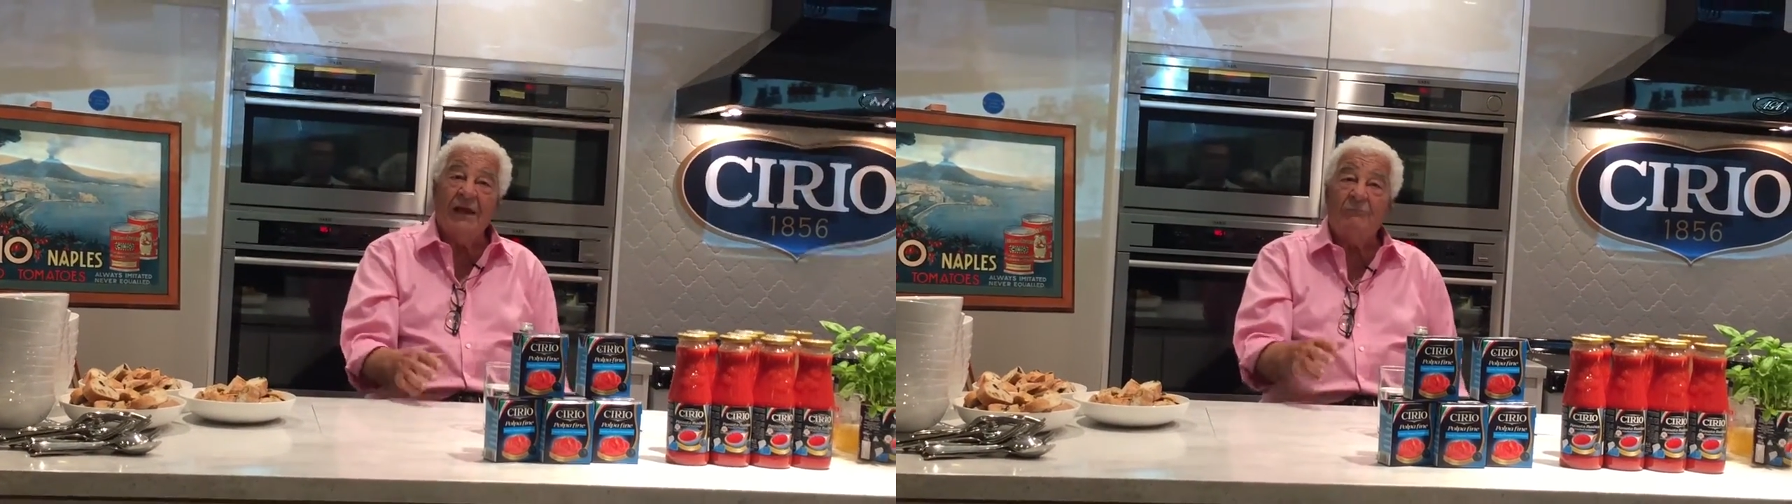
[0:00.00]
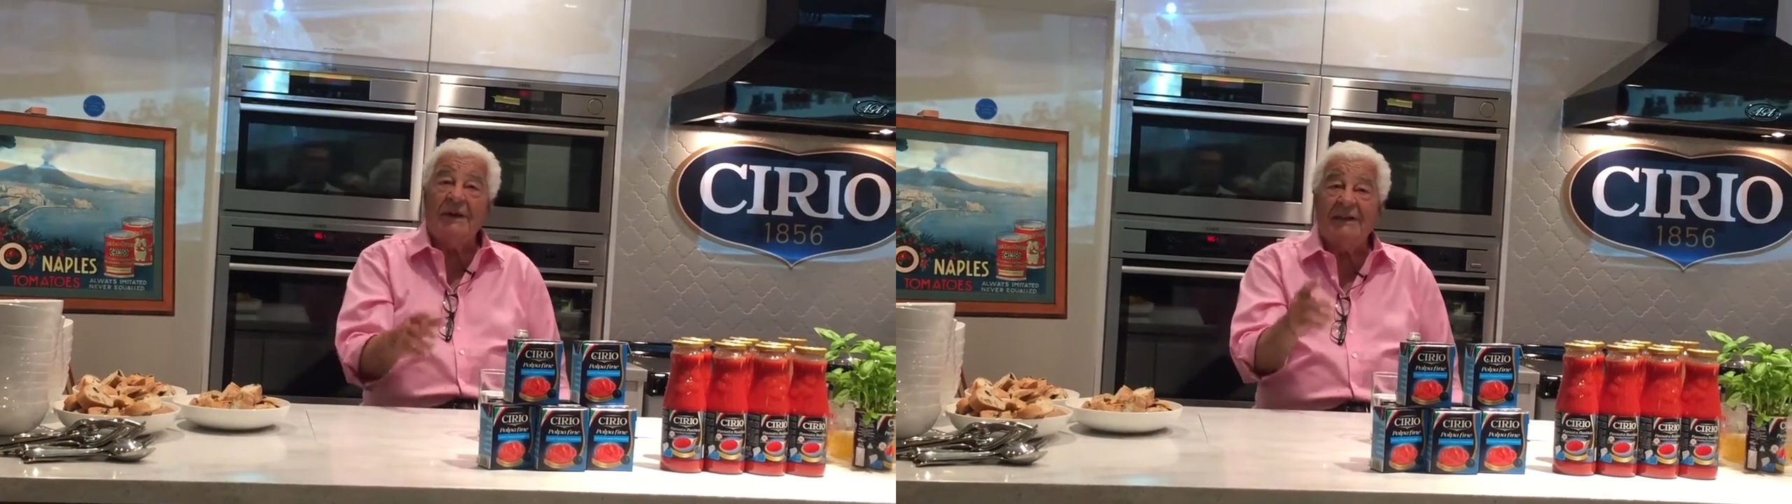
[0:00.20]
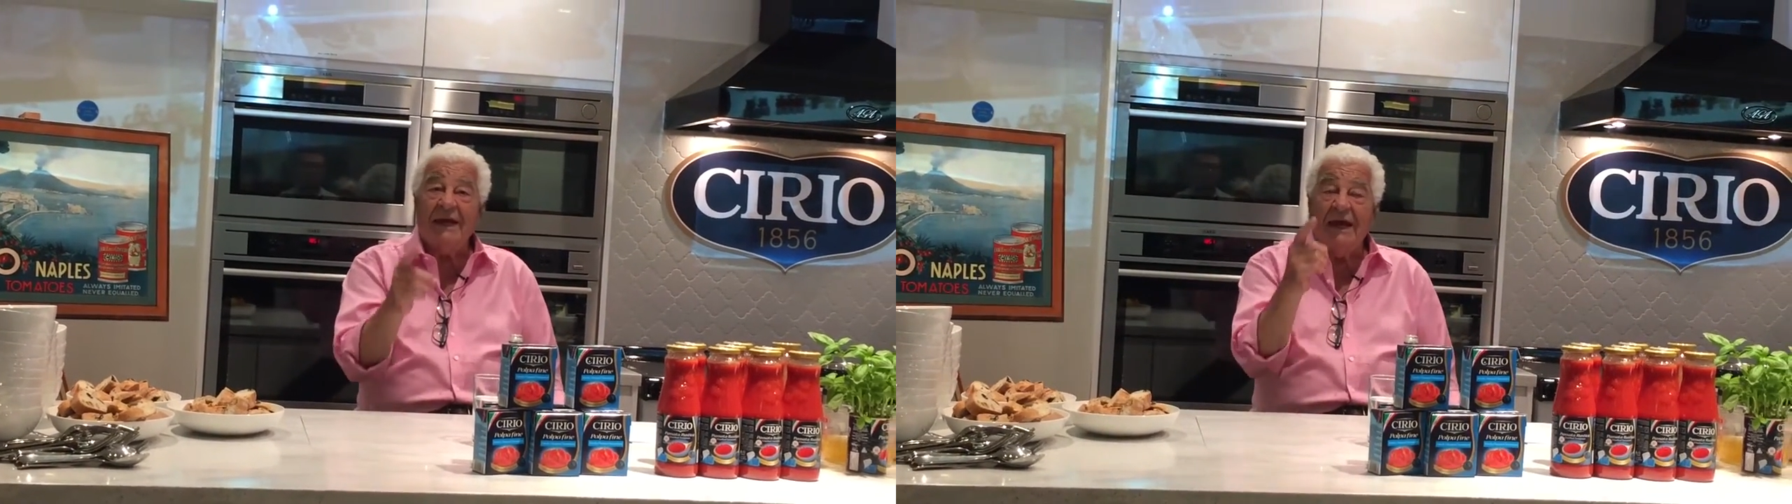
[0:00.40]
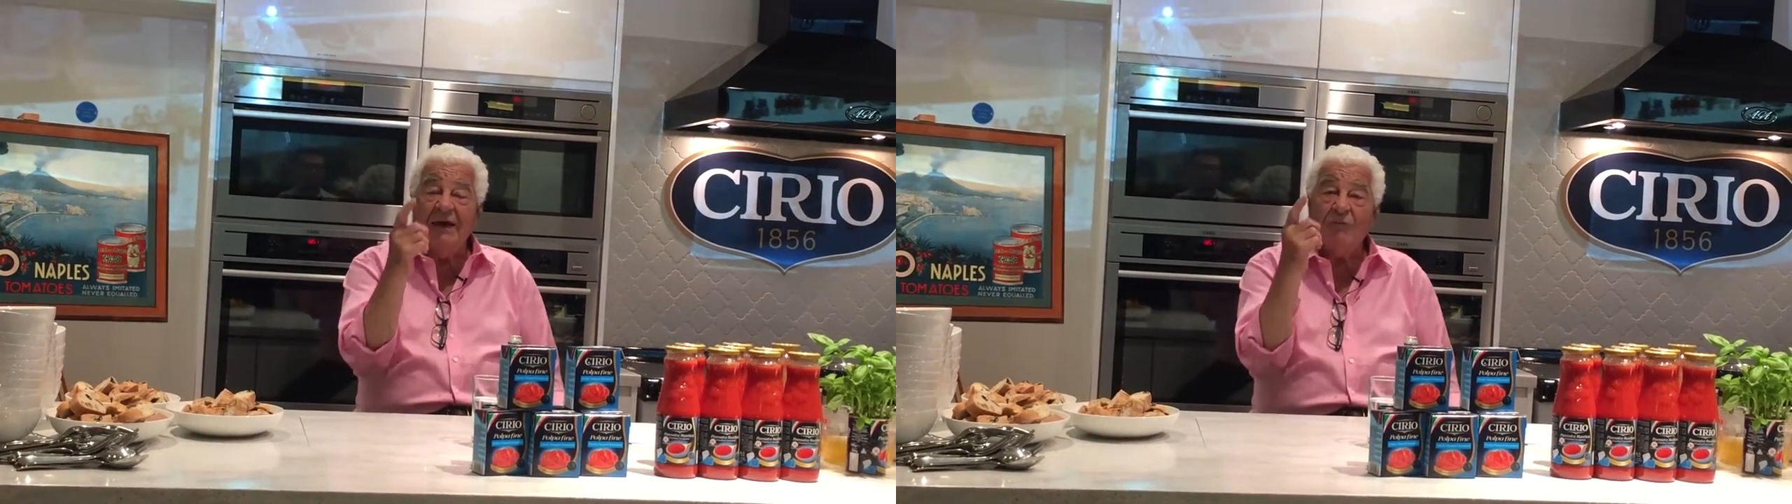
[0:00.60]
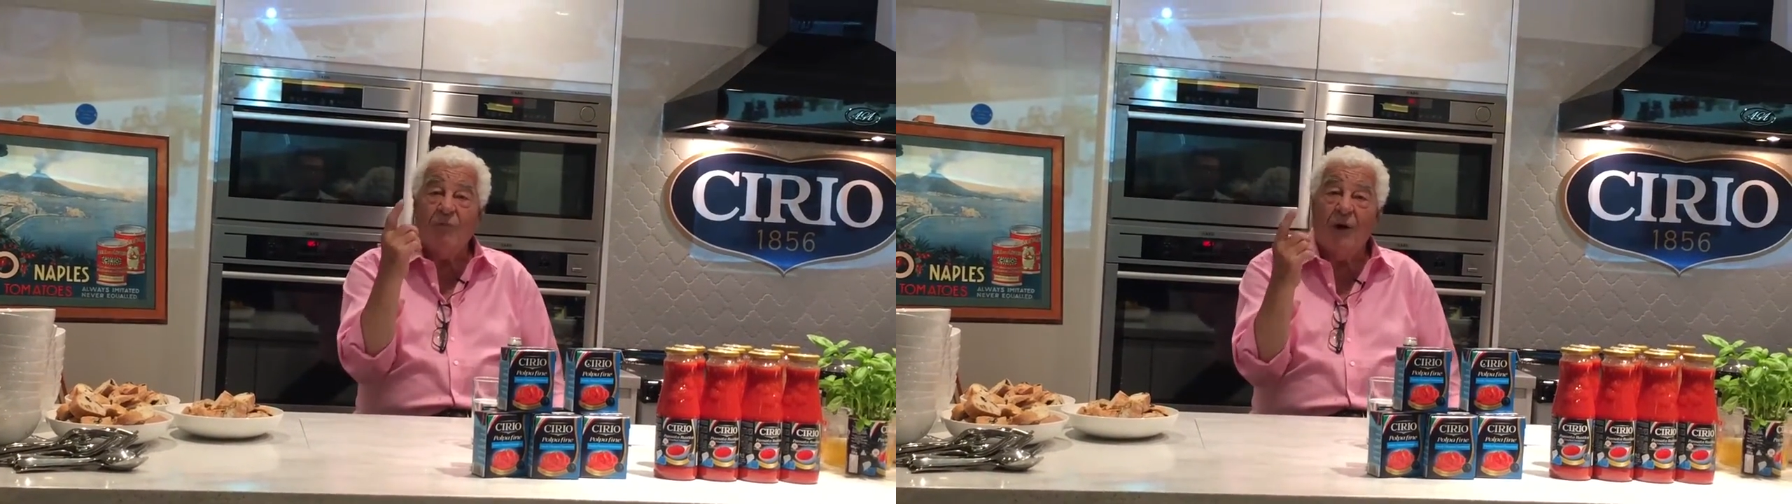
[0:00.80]
but they
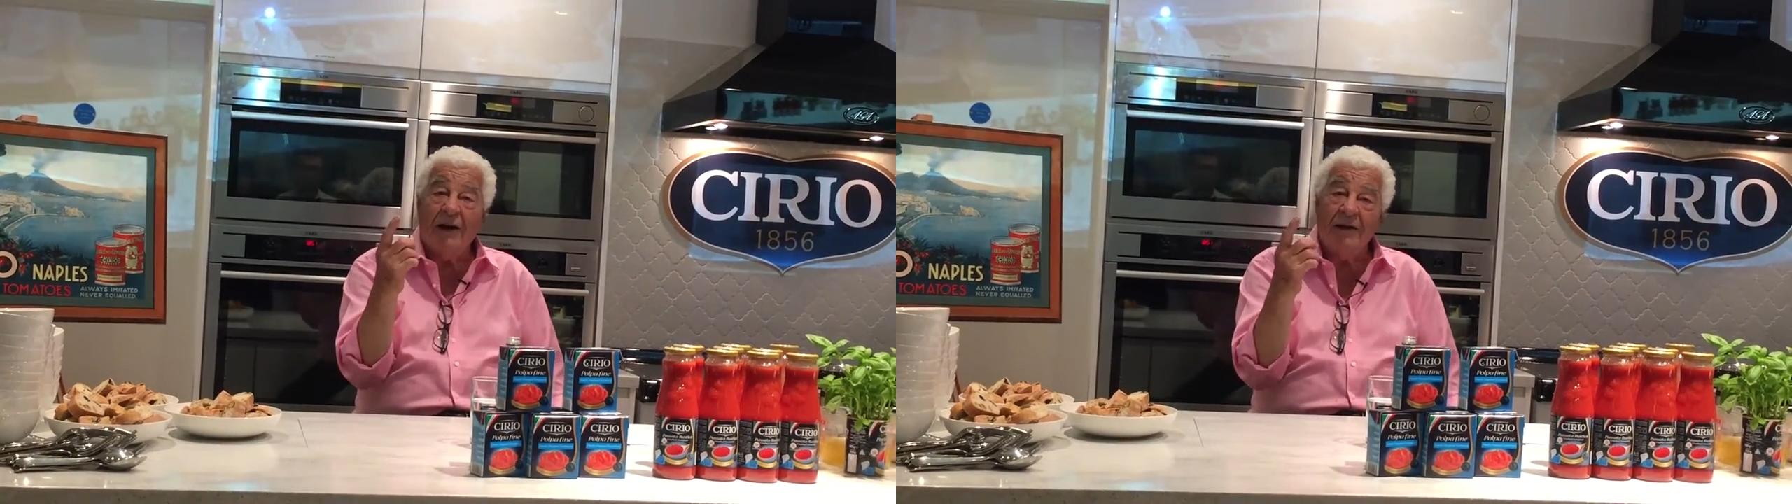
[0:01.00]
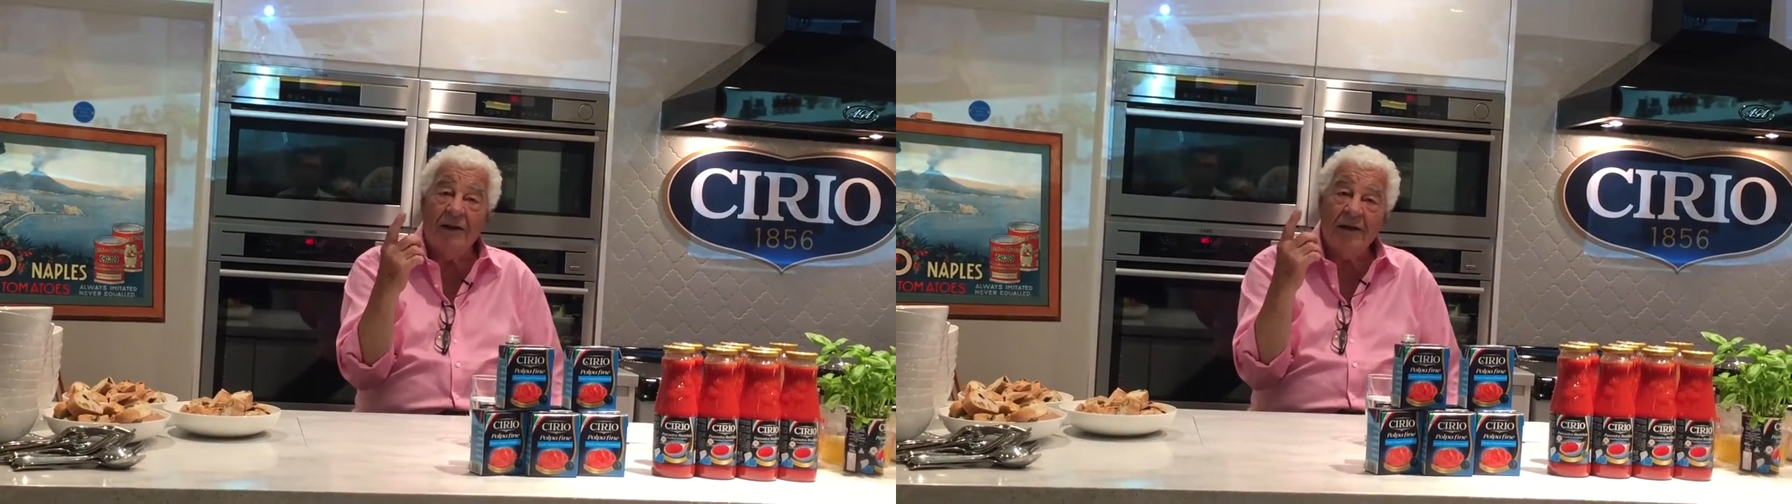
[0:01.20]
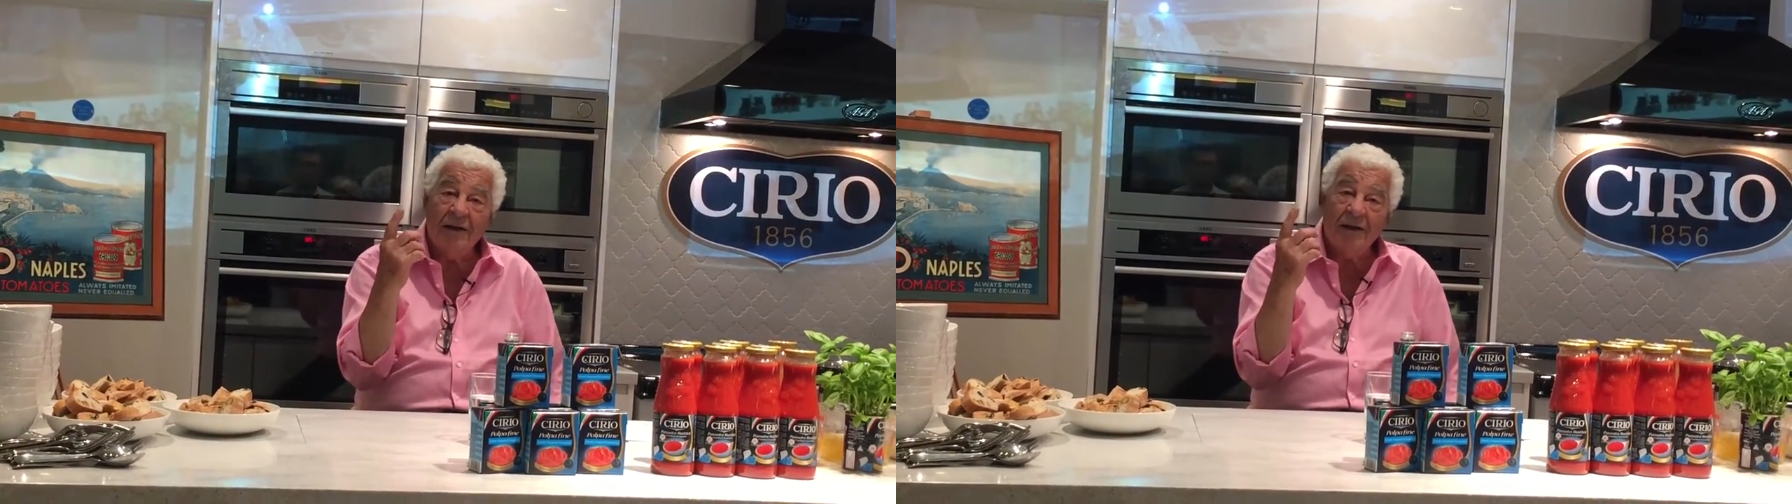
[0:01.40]
have one